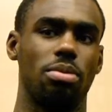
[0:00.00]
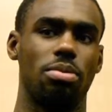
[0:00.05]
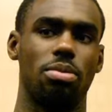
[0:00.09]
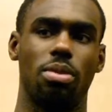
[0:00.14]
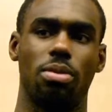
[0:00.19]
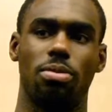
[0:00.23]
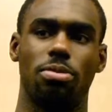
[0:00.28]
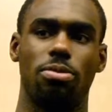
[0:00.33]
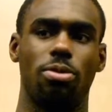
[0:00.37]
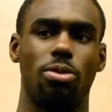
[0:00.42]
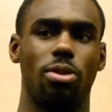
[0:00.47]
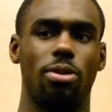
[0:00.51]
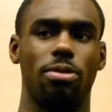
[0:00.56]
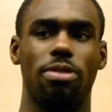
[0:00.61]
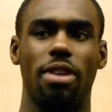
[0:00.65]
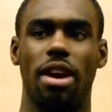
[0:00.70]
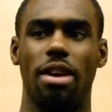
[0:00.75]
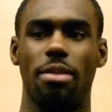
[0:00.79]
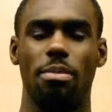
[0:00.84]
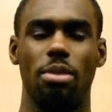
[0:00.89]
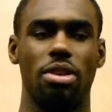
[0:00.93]
You know, 4 or
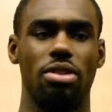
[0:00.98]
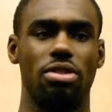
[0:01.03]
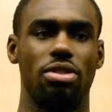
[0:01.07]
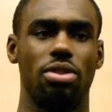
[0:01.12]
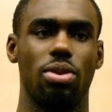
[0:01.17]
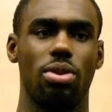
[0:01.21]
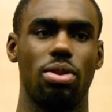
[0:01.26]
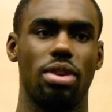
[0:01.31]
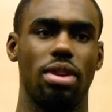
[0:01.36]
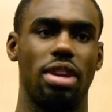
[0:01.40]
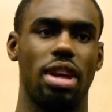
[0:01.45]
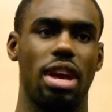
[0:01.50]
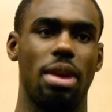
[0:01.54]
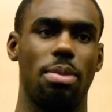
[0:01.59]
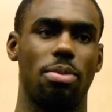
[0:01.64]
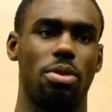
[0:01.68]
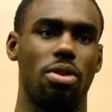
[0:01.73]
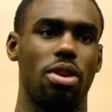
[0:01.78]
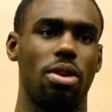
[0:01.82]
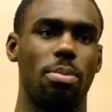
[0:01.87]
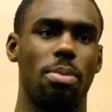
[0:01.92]
5 minutes to go in the
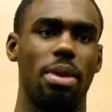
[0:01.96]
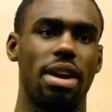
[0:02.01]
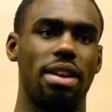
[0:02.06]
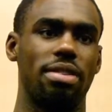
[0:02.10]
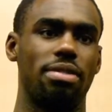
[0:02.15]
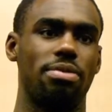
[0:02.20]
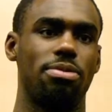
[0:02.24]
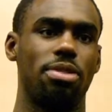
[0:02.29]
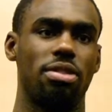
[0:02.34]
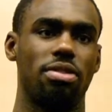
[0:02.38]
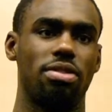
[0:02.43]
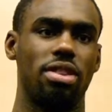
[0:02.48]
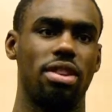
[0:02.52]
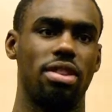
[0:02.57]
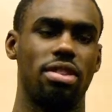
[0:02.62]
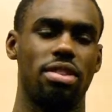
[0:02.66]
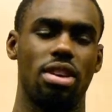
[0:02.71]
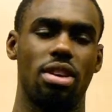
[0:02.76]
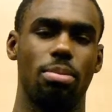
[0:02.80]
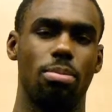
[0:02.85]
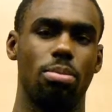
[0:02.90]
game, you're up by
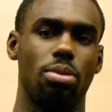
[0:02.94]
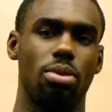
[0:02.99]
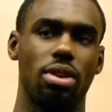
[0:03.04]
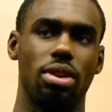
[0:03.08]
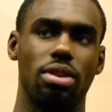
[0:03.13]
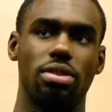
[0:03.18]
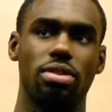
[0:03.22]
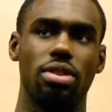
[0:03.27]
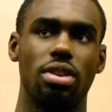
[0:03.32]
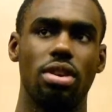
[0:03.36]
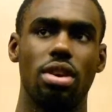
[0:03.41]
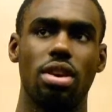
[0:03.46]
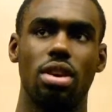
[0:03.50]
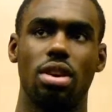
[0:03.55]
15, 10 points.